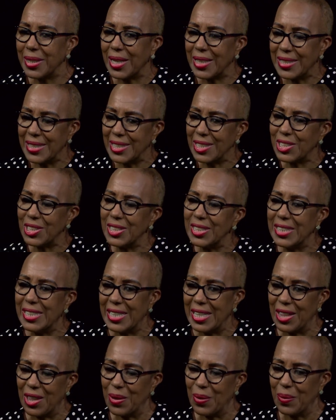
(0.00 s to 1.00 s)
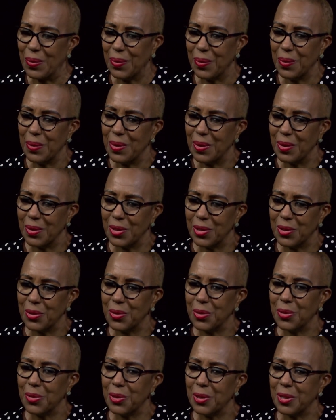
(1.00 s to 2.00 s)
additionally, though,
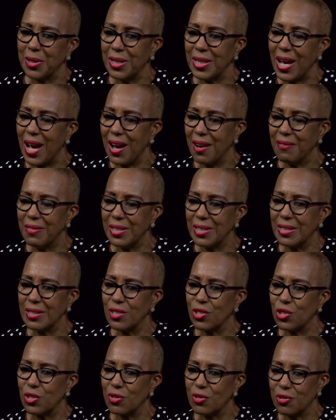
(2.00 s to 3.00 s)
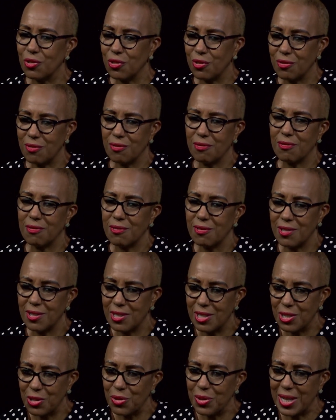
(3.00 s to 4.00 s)
you're having
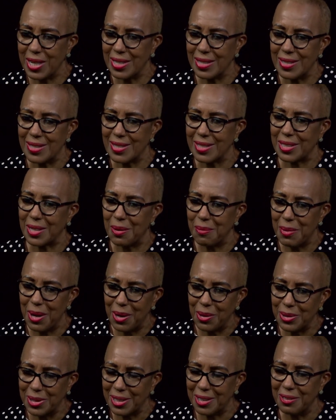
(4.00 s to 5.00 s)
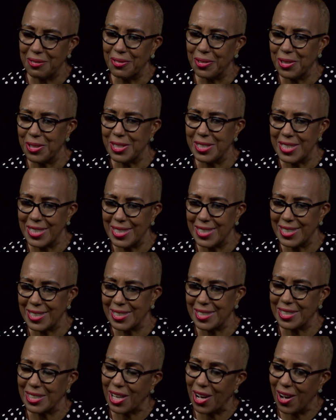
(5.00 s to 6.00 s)
students come out of our
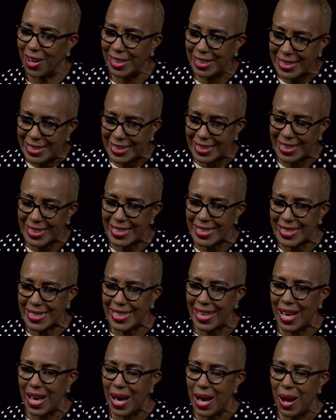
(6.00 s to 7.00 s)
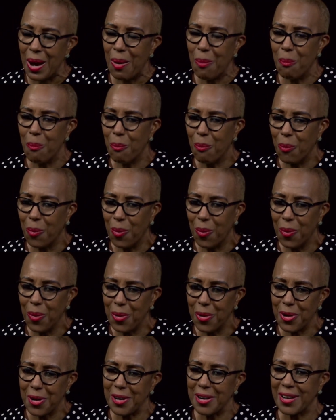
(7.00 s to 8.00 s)
teachers' colleges
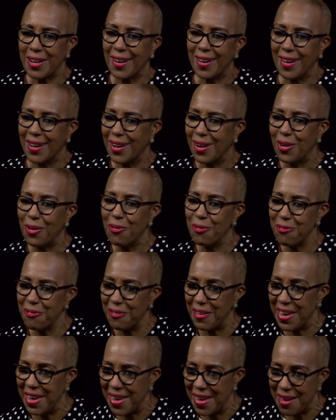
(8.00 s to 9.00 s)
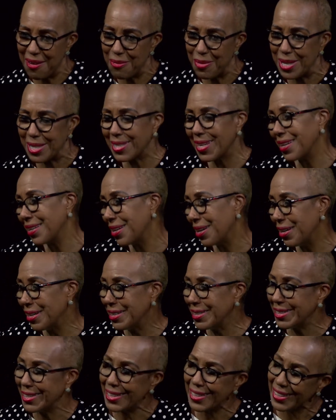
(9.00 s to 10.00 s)
more au fait with
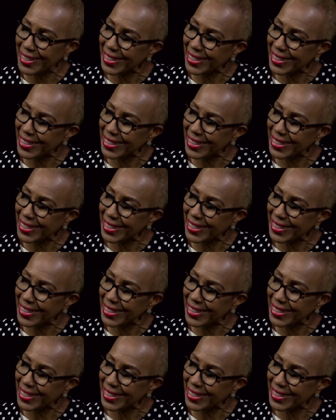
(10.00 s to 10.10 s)
technology.